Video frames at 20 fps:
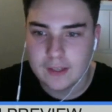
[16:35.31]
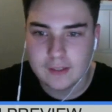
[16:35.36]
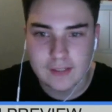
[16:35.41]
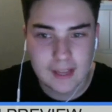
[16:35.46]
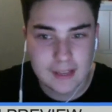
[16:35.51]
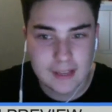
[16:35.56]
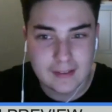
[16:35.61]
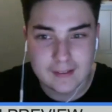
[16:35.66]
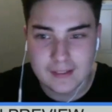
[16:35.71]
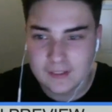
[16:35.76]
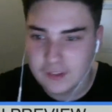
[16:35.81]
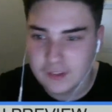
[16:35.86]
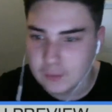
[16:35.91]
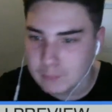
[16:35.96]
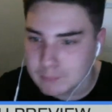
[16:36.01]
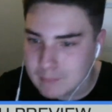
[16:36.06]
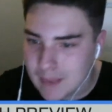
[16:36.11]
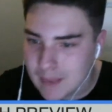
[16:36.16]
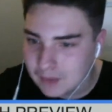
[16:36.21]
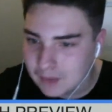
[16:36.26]
This is
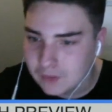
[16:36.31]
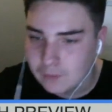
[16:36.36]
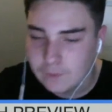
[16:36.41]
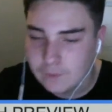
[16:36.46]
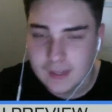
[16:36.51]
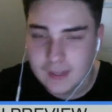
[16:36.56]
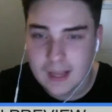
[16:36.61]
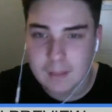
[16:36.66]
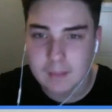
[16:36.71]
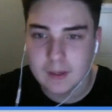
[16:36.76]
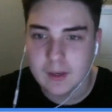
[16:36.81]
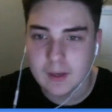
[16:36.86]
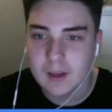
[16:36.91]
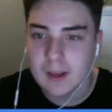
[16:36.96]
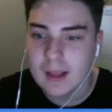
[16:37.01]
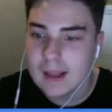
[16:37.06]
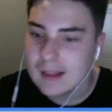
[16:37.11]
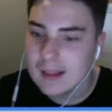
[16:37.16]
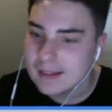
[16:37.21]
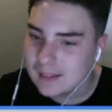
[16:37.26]
massive for them, and
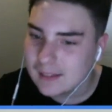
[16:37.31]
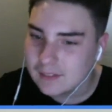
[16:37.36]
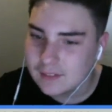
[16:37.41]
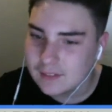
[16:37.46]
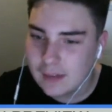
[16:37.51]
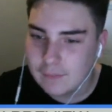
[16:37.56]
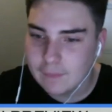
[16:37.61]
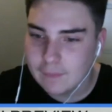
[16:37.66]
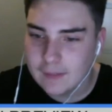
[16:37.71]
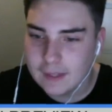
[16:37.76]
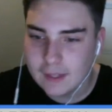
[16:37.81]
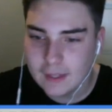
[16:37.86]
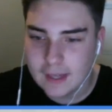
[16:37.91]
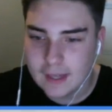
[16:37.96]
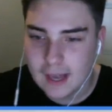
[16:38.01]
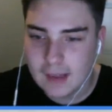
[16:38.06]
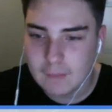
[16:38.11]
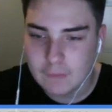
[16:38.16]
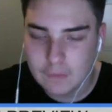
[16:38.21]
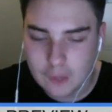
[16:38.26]
that's definitely going to have
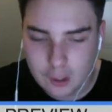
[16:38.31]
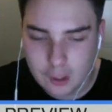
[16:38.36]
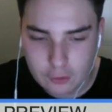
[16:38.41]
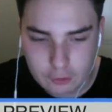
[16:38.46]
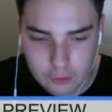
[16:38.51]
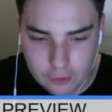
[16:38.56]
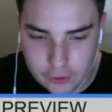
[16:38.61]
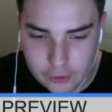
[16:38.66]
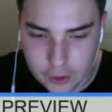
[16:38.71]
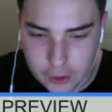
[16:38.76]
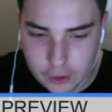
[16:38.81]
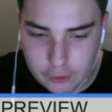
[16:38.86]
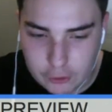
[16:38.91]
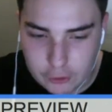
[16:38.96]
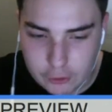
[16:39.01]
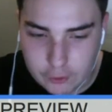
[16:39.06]
such a huge